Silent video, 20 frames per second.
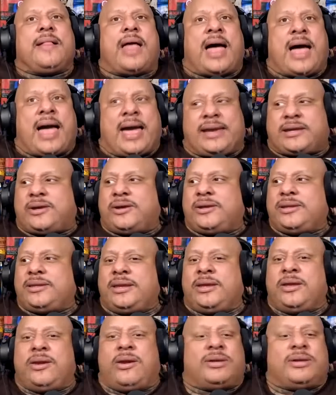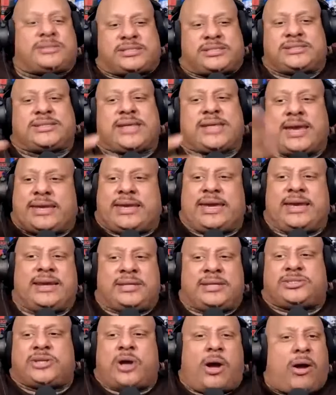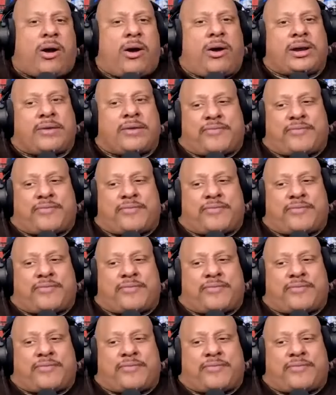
I could, you know, it's just like getting a dog.